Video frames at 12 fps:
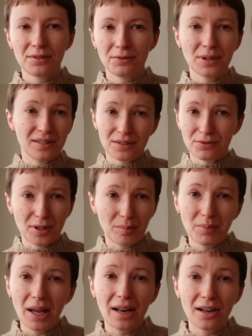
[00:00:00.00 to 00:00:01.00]
with a
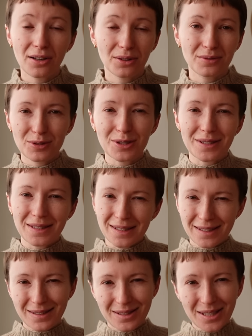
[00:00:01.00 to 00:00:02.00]
different pattern, or
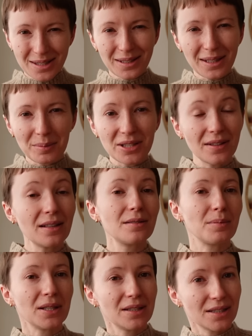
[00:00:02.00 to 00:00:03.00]
just a little bit
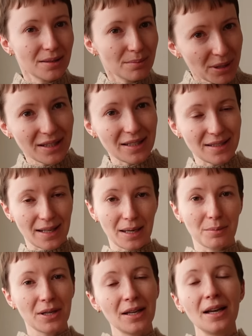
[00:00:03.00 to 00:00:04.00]
things, but the same.